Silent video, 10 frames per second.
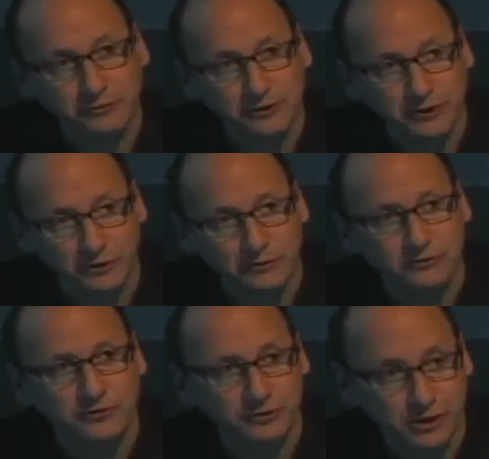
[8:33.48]

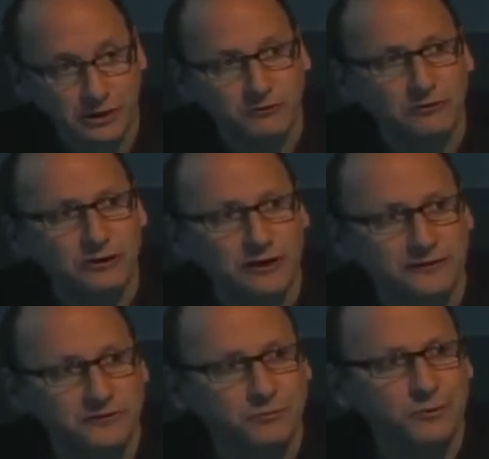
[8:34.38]
use general at
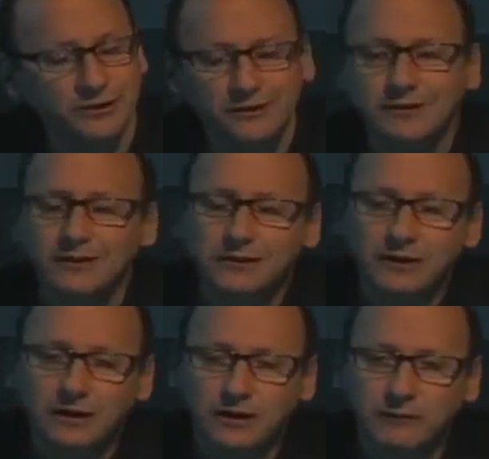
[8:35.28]
this point.
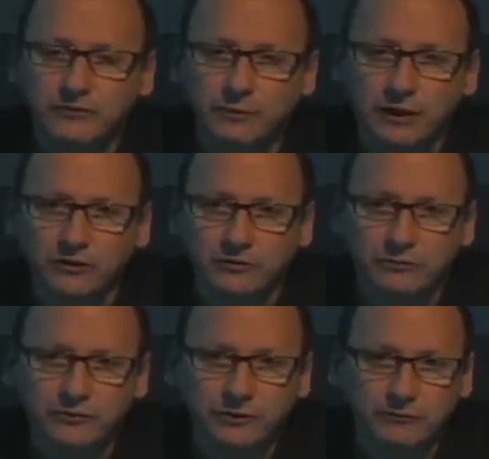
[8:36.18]
Spinals
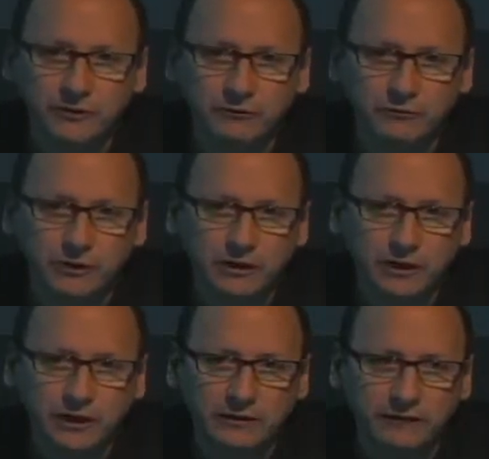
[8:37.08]
was something we
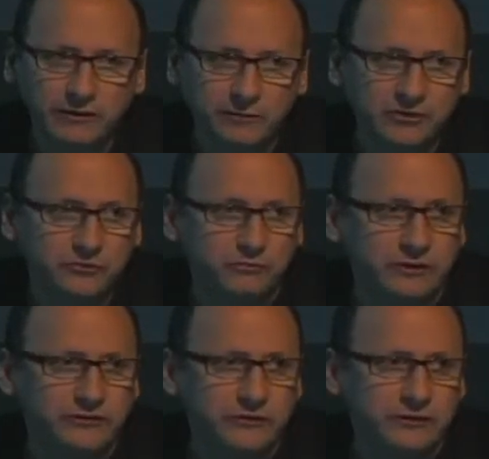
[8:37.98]
had given up just
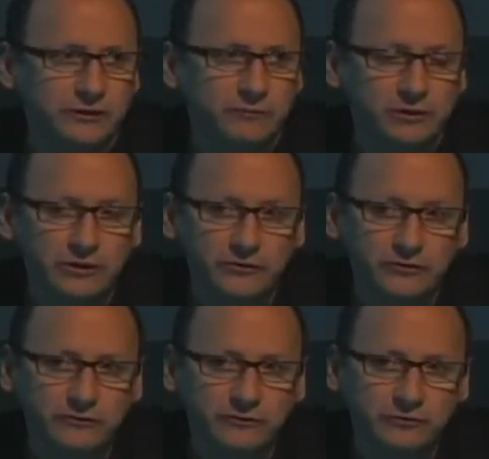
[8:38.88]
recently because
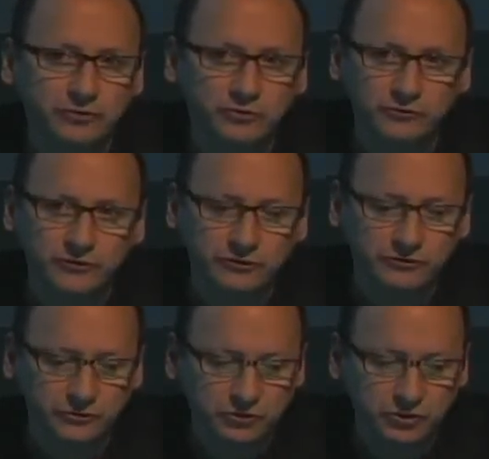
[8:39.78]
the surgeries are
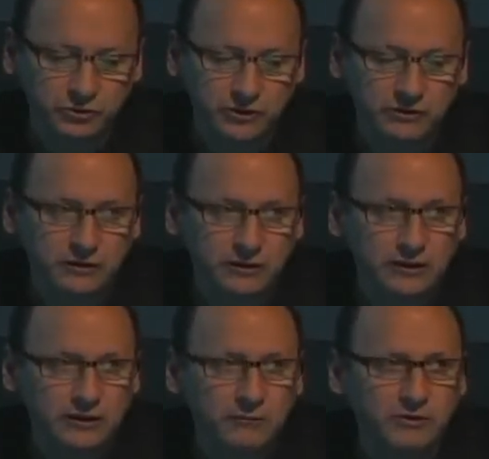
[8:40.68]
so short,
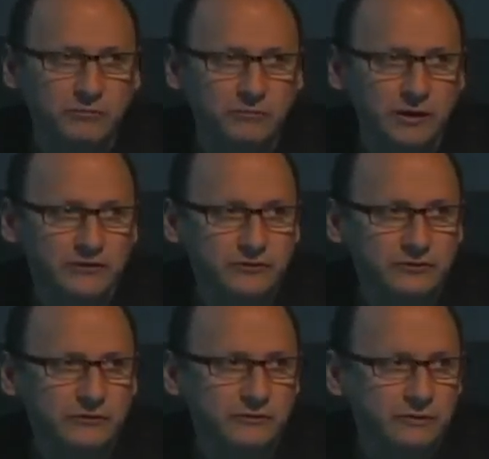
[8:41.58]
but you must
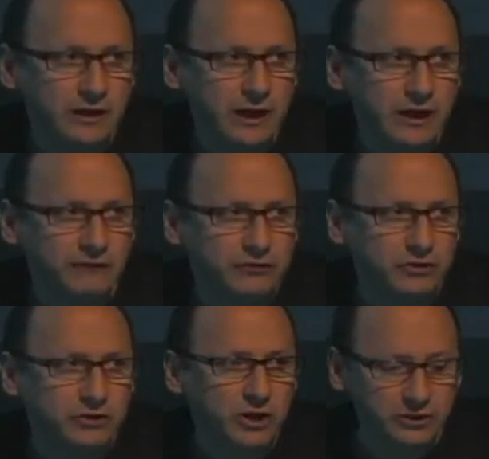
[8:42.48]
have good
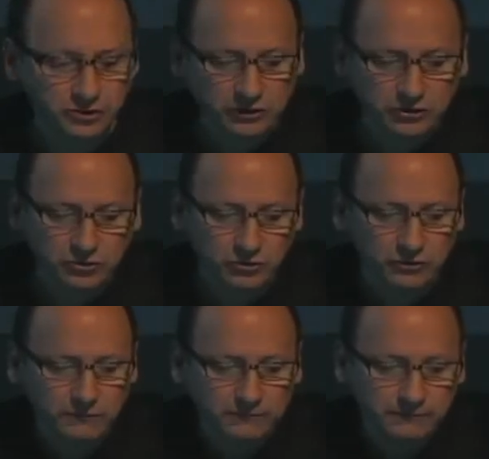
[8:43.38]
nausea control.
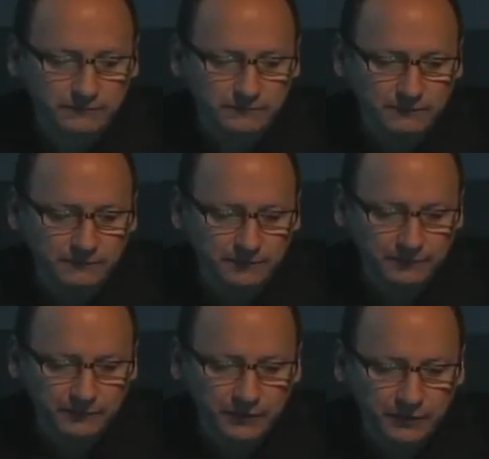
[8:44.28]

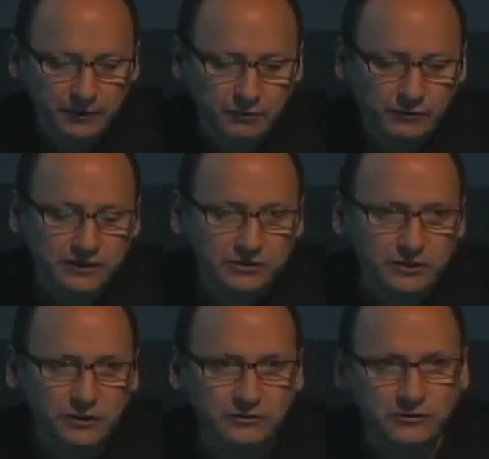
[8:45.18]
We
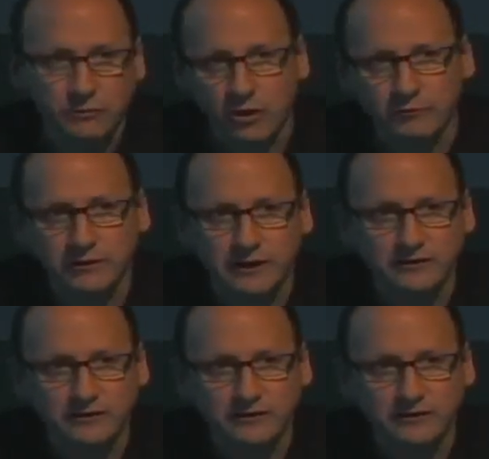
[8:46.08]
discharge them home the next